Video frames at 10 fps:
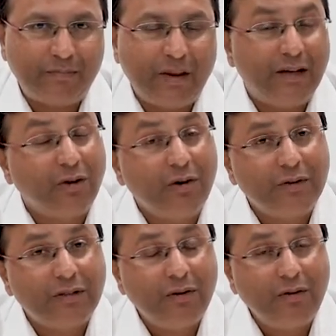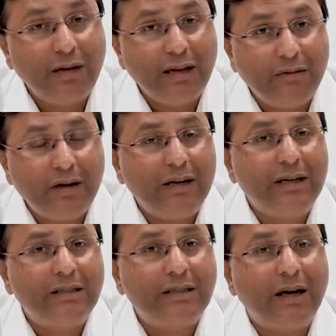As all of us know, liver
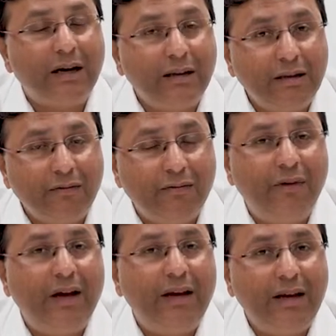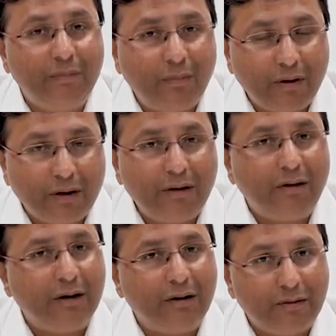is another very important
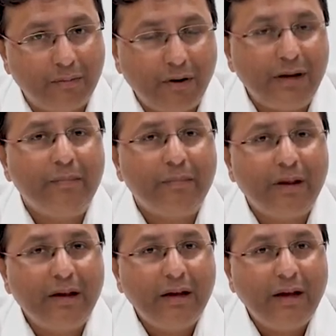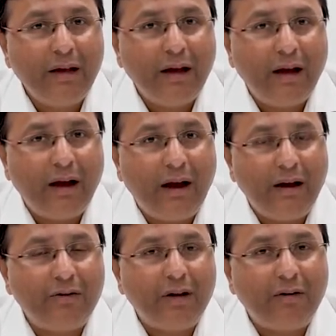organ of the body.
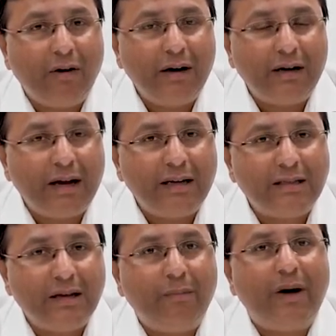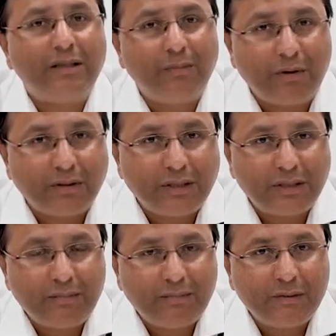You can call it as a master
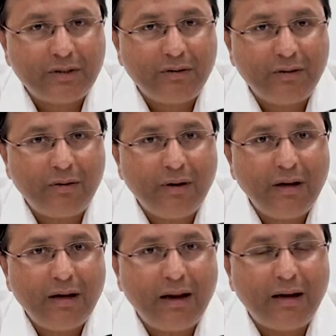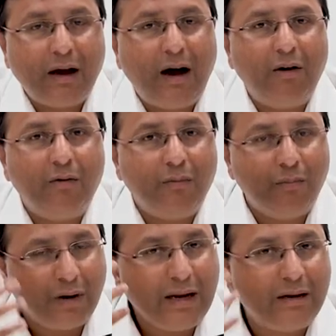processor. So like how
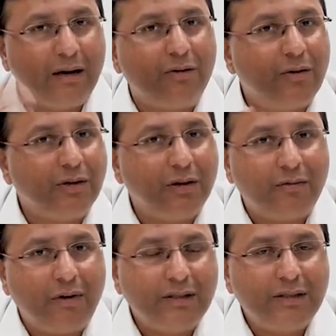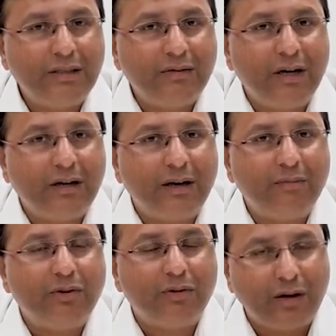brain controls all the functions, when it
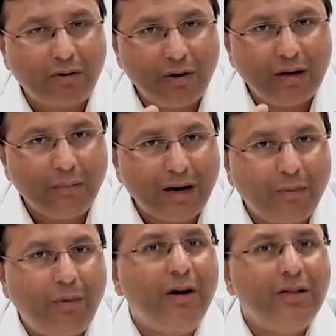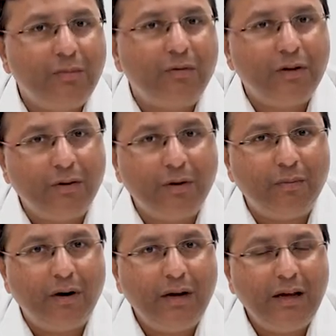comes to controlling metabolism of the human
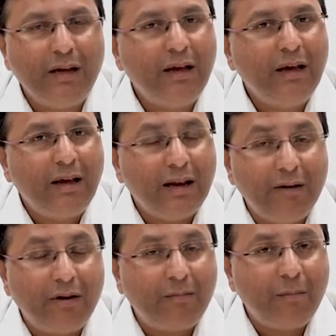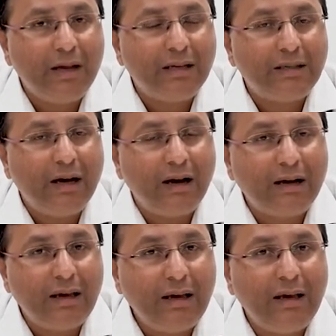body, liver plays a
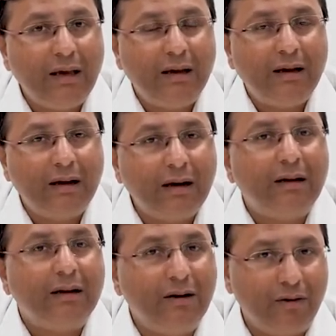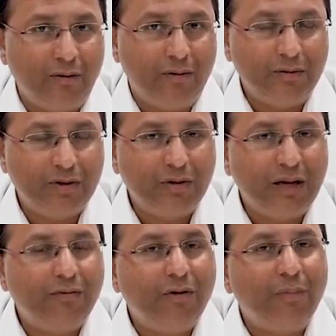key critical role. So
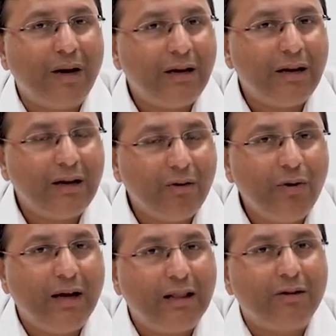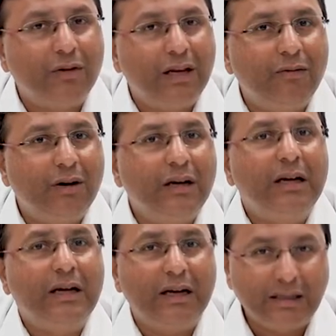therefore, maintaining good health of the liver
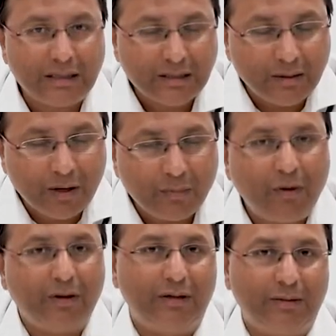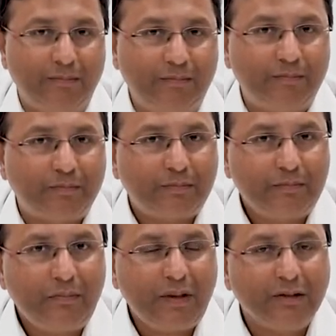is extremely important.
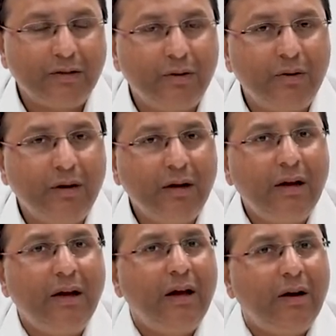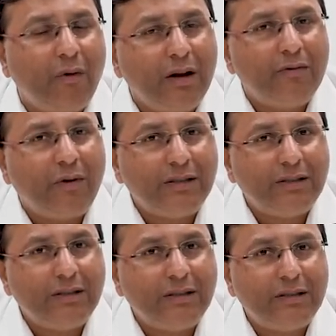So what are the
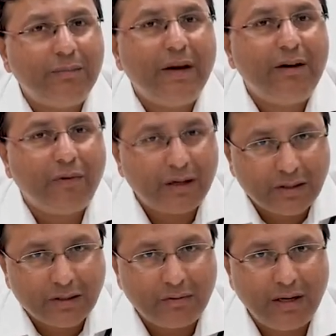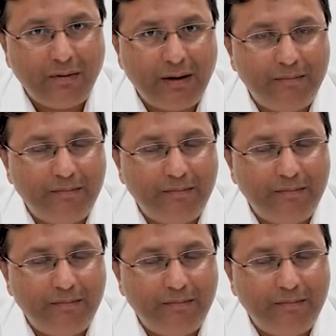functions, main functions of the liver?